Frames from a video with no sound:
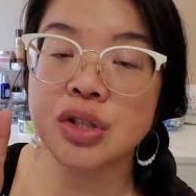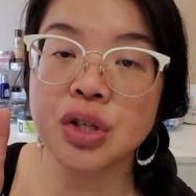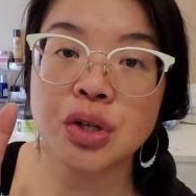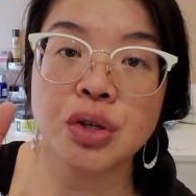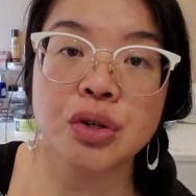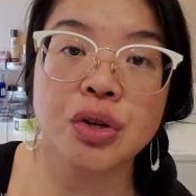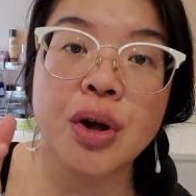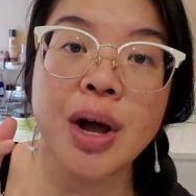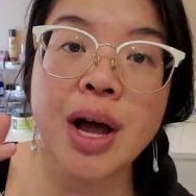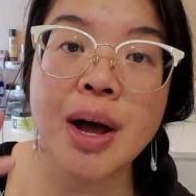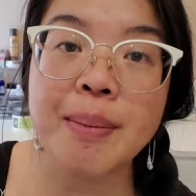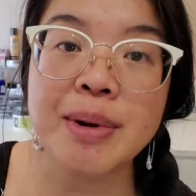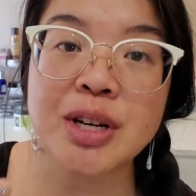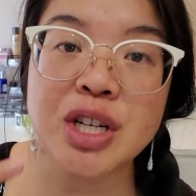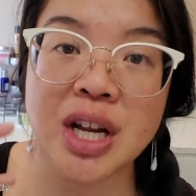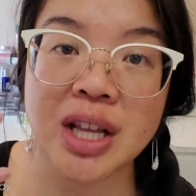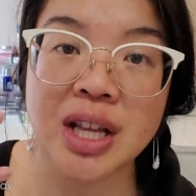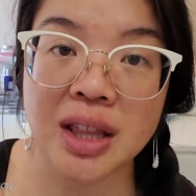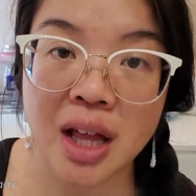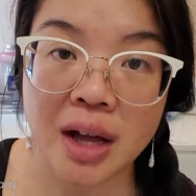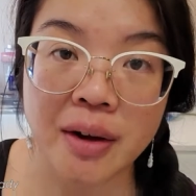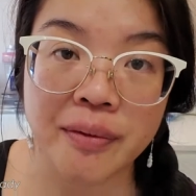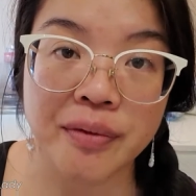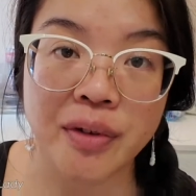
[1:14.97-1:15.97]
So you know how much I
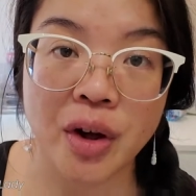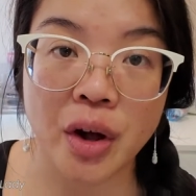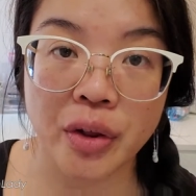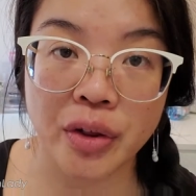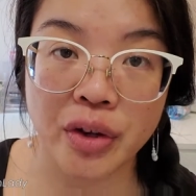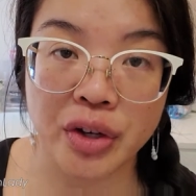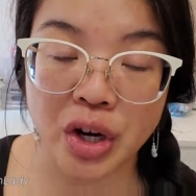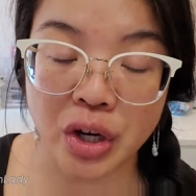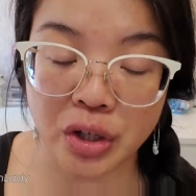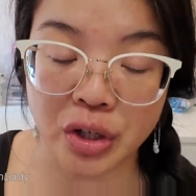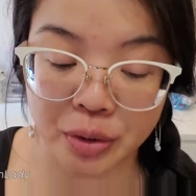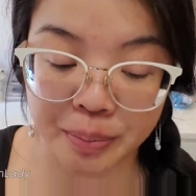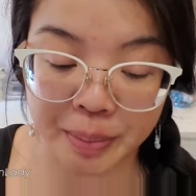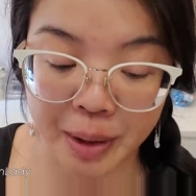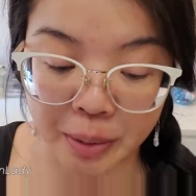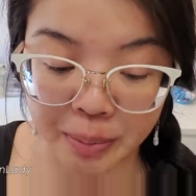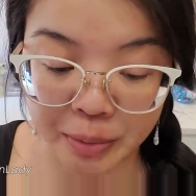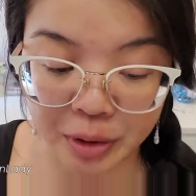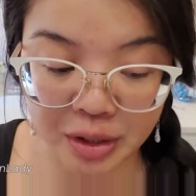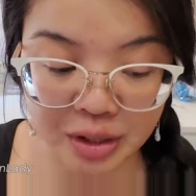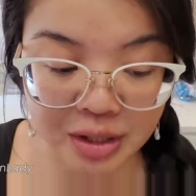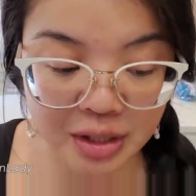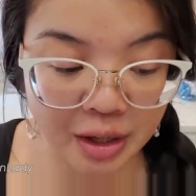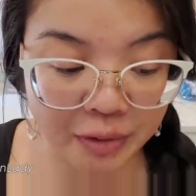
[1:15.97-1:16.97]
love all the Dr.
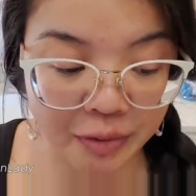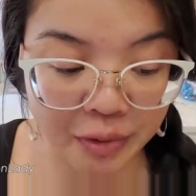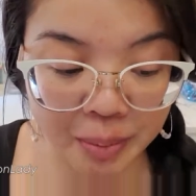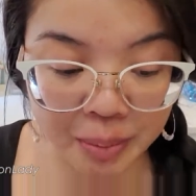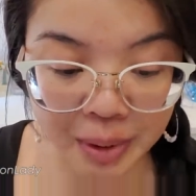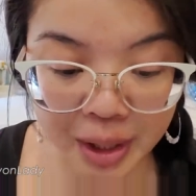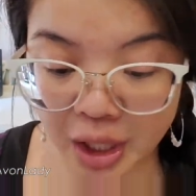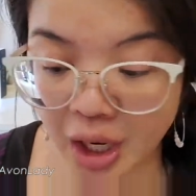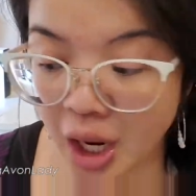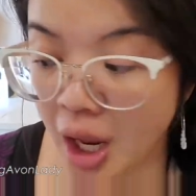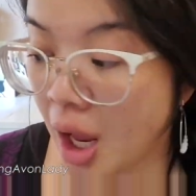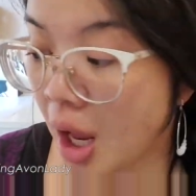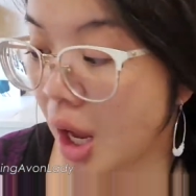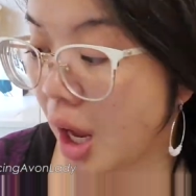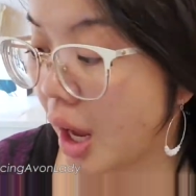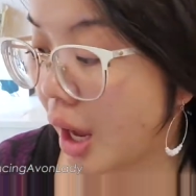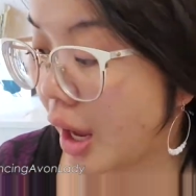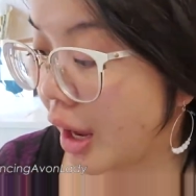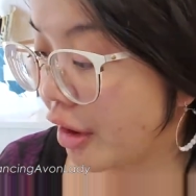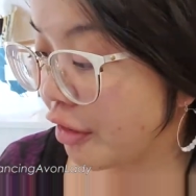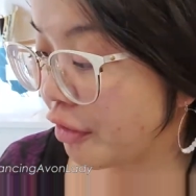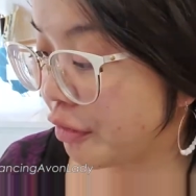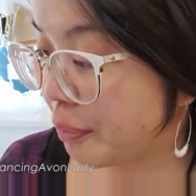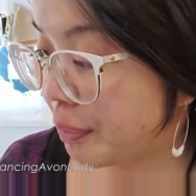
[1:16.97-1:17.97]
Belmeur stuff. I mean,
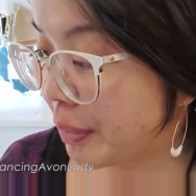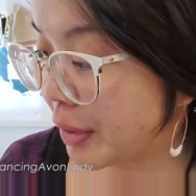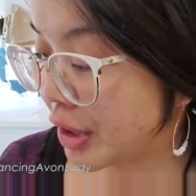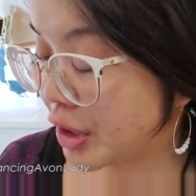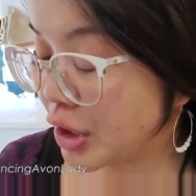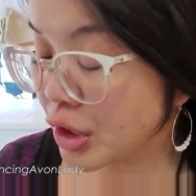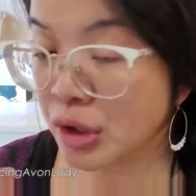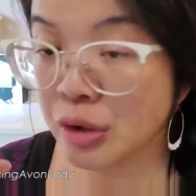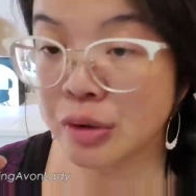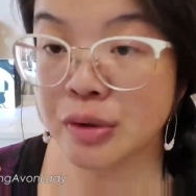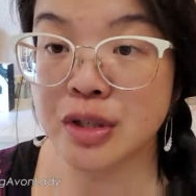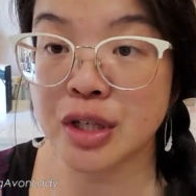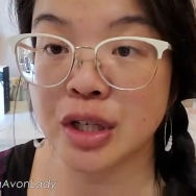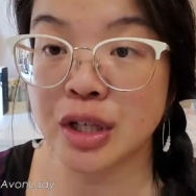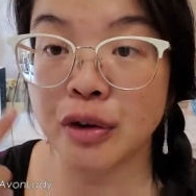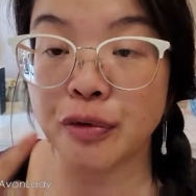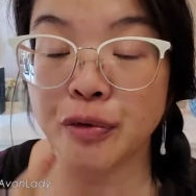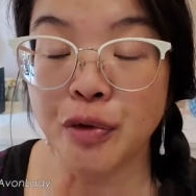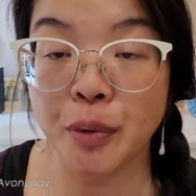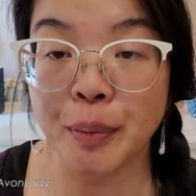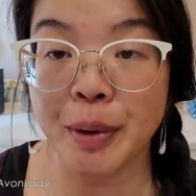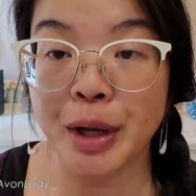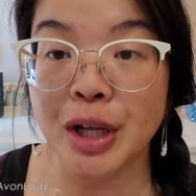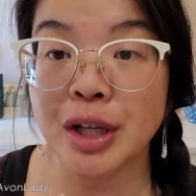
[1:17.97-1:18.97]
I've been using the
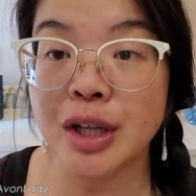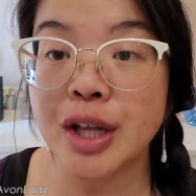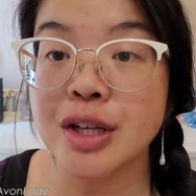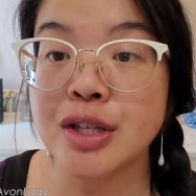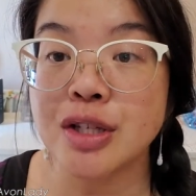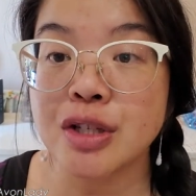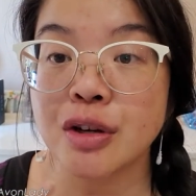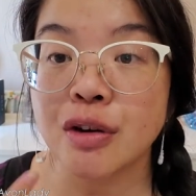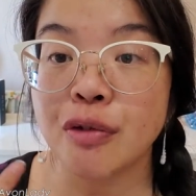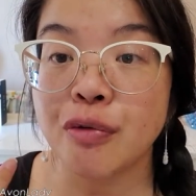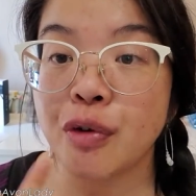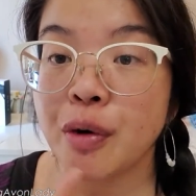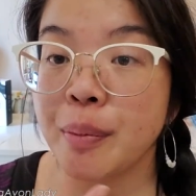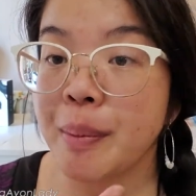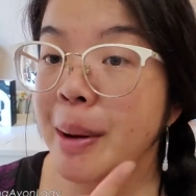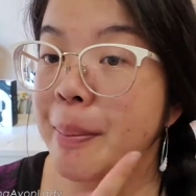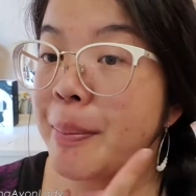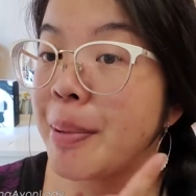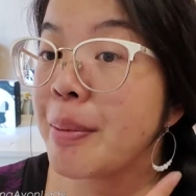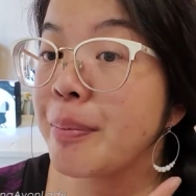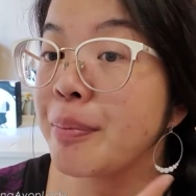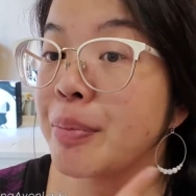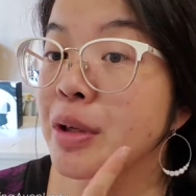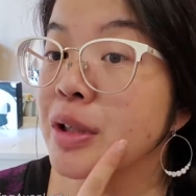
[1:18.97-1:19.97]
foaming cleanser for my
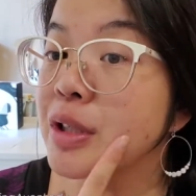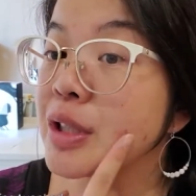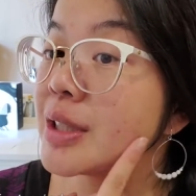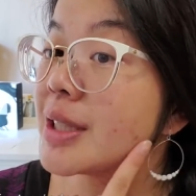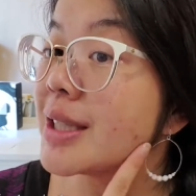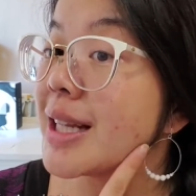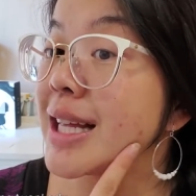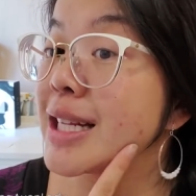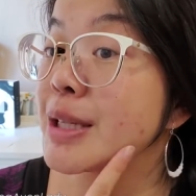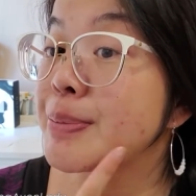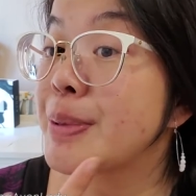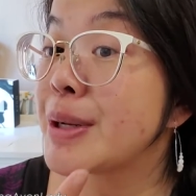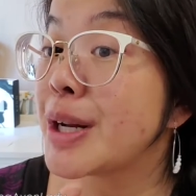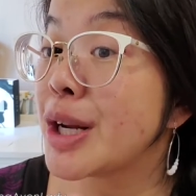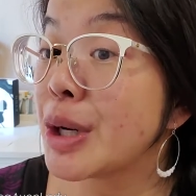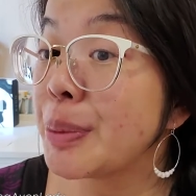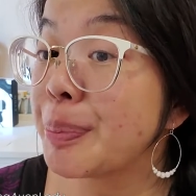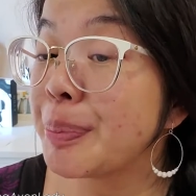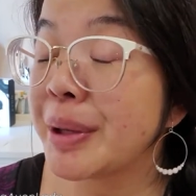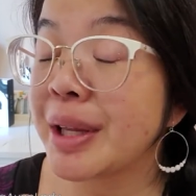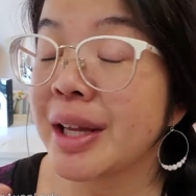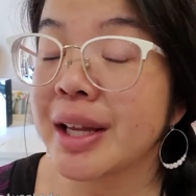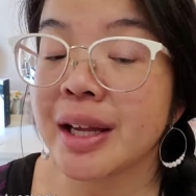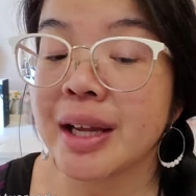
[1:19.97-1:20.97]
pimples, and that's been
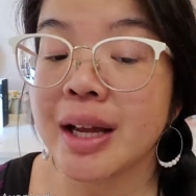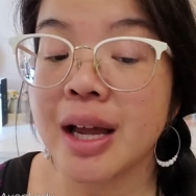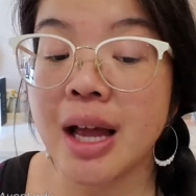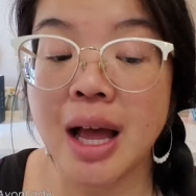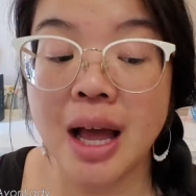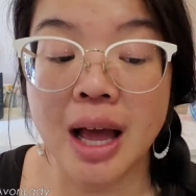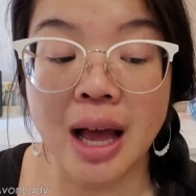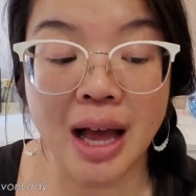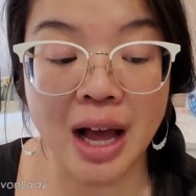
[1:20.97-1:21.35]
helping.